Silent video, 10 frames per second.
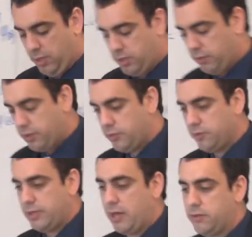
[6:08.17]
You could do
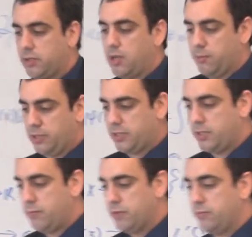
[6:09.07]
without the complex
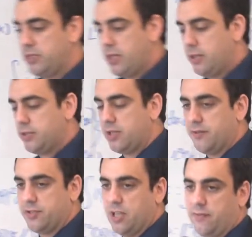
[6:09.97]
number, but then instead
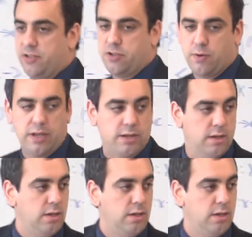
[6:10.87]
of self-adjoint